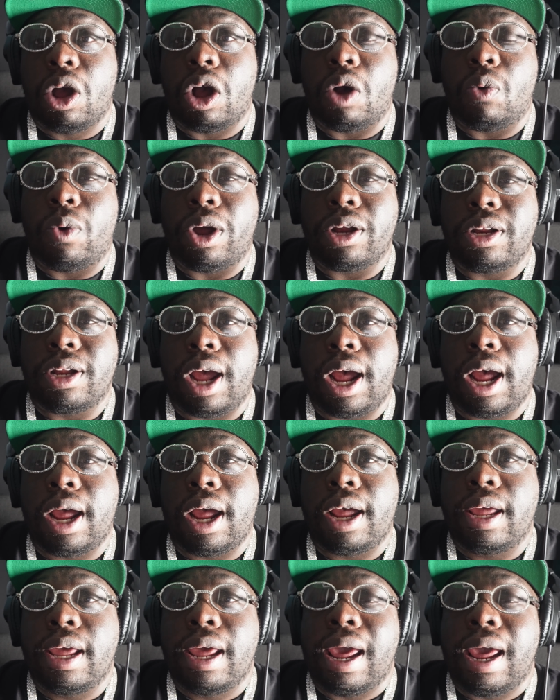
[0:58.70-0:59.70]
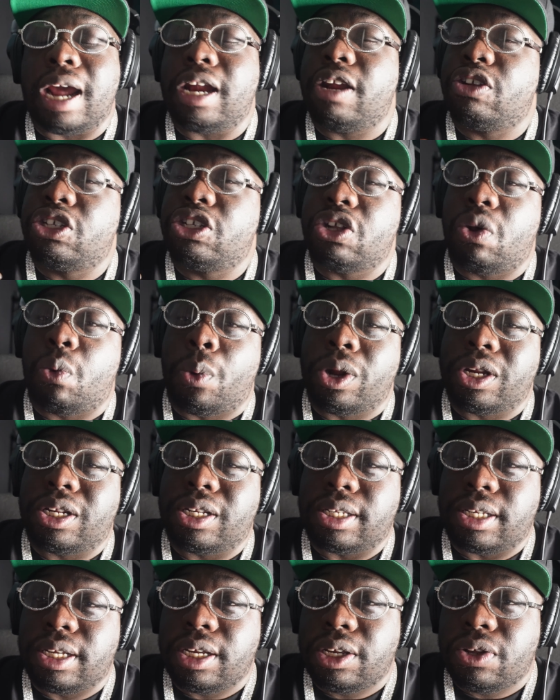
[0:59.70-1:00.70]
or whatnot, and if someone
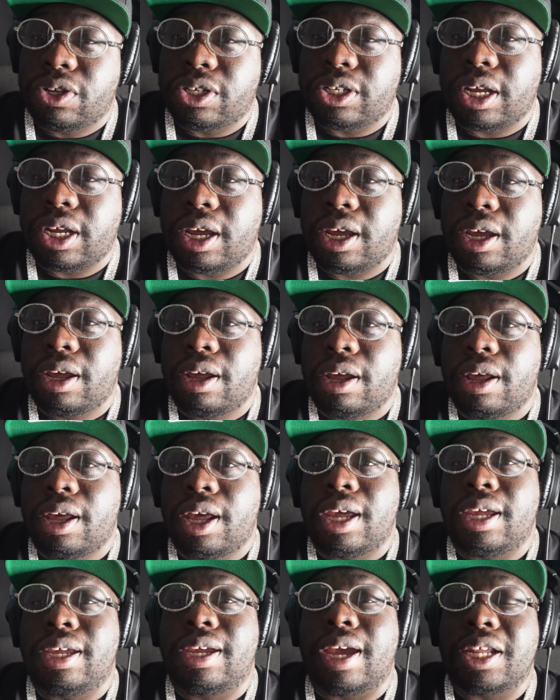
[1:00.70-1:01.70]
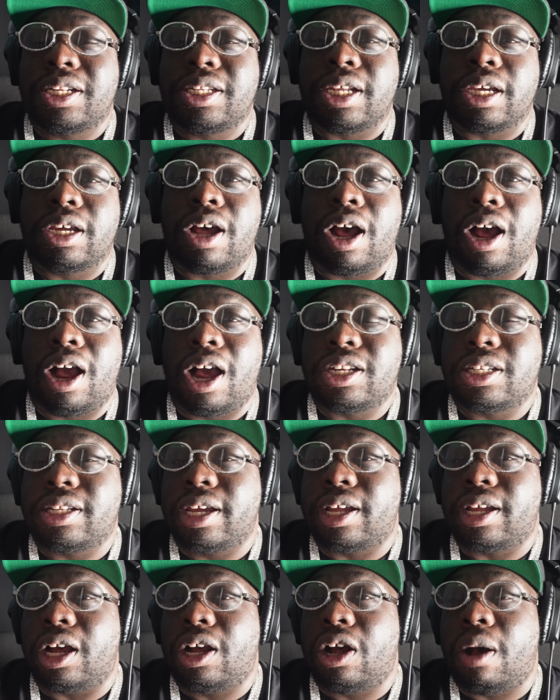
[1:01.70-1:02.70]
steals it, yes, it costs
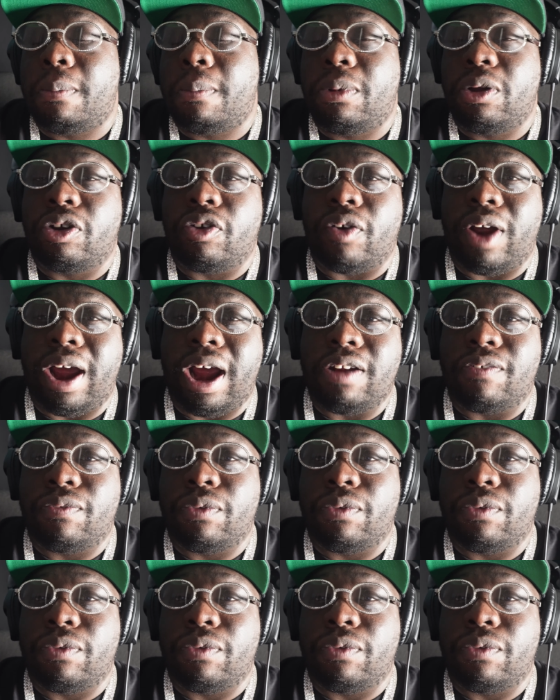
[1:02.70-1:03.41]
like a couple grand